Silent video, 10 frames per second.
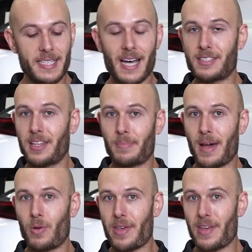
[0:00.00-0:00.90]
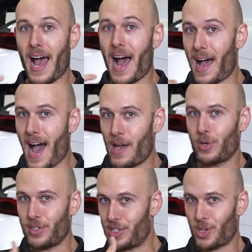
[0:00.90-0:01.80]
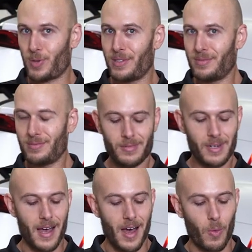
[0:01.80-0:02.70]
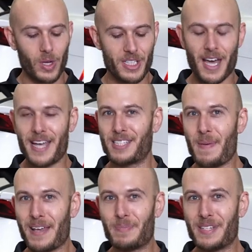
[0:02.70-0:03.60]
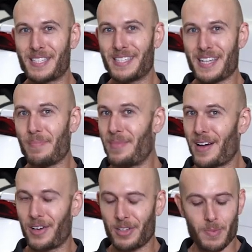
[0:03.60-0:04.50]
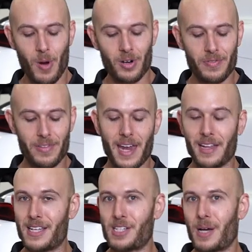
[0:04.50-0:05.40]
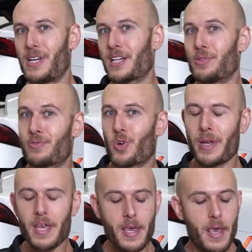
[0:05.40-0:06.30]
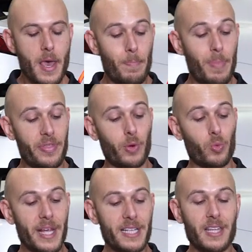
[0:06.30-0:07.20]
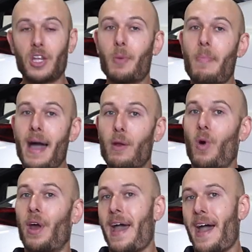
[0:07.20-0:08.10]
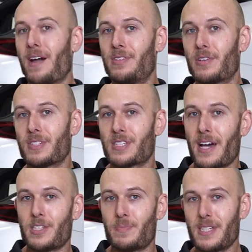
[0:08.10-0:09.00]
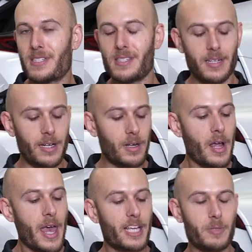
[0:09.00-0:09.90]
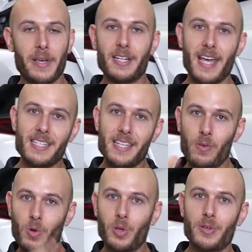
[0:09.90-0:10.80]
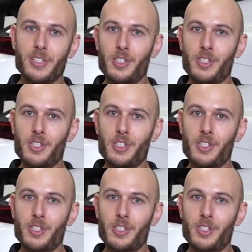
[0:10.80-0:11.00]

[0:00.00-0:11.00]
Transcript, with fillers: is not something, by the way, that I would determine uh, what size to make the pistons. I'm not nearly smart enough for that. I let StopTech do it for me. But the reason that you might want to have different size pistons in here is because as that rotor is